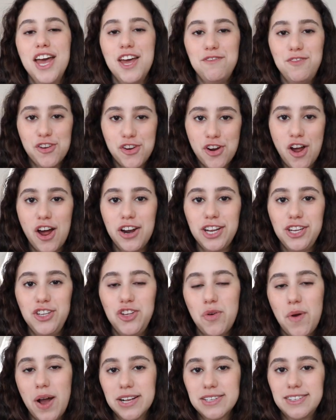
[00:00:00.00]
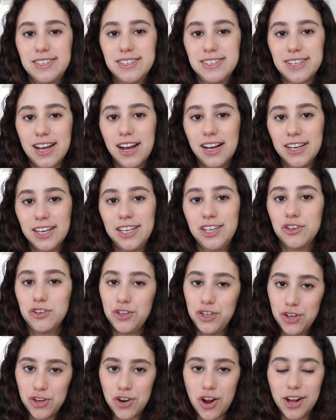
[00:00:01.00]
If you're not in UX design or
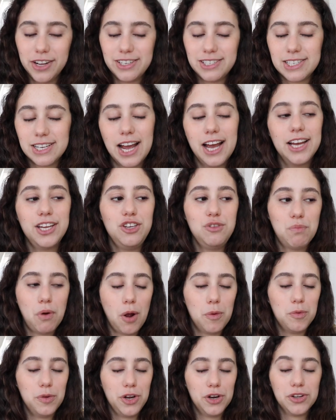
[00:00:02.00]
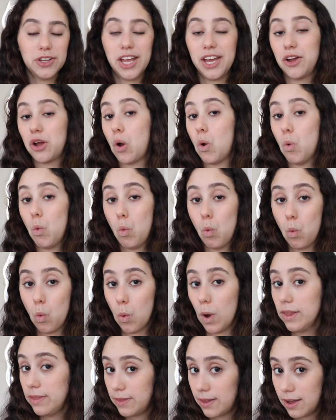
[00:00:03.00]
you're not in tech, you probably are like,
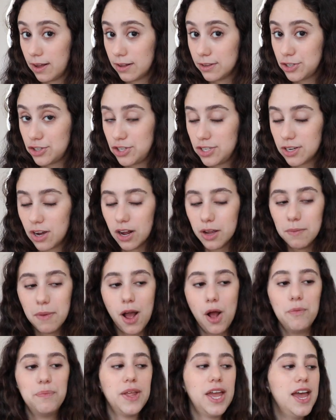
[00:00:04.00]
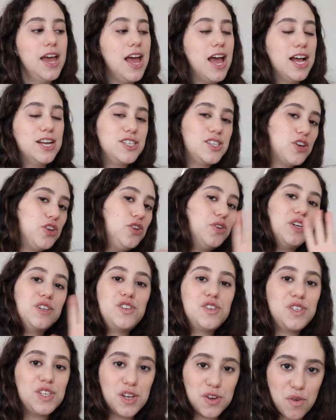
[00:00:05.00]
what the hell is she talking about? So you
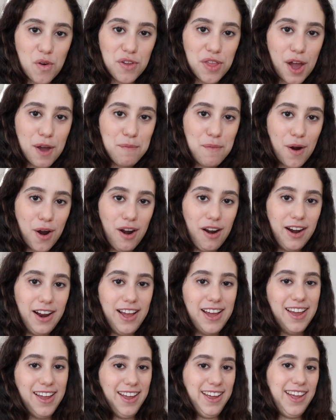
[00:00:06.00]
can just ignore that part.